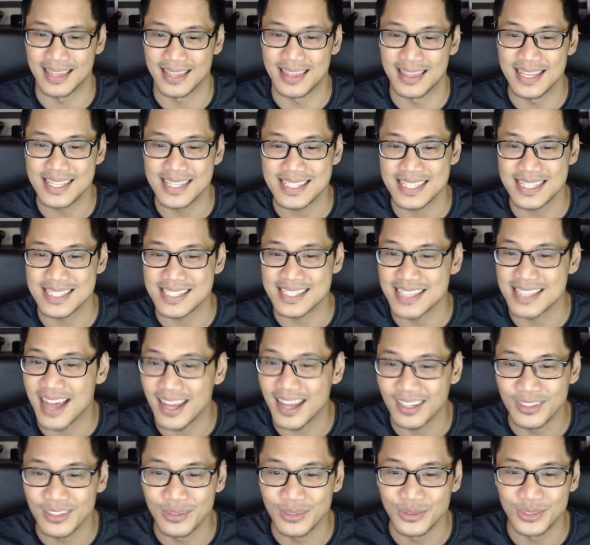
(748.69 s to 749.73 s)
This is
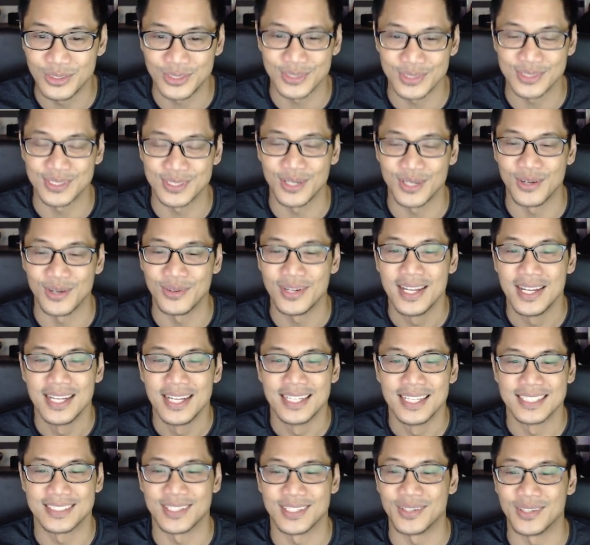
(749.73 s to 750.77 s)
not a neutral zone,
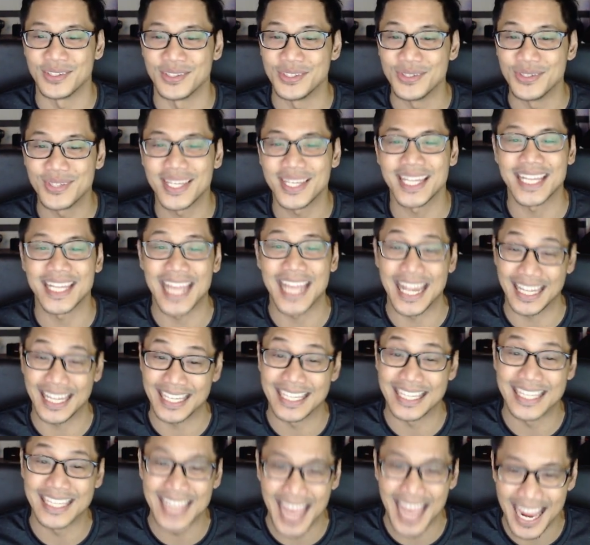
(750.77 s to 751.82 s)
so you can
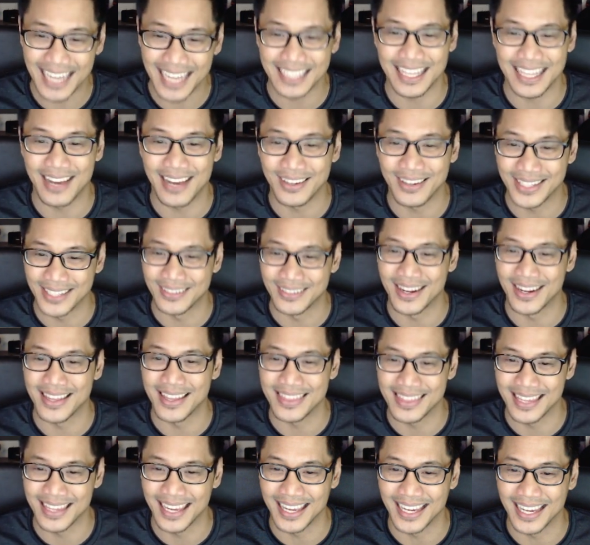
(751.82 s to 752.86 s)
get ganked out here, I
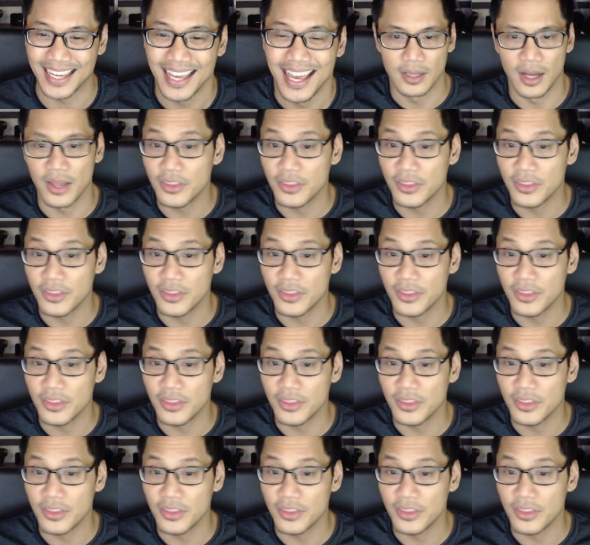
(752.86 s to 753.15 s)
think.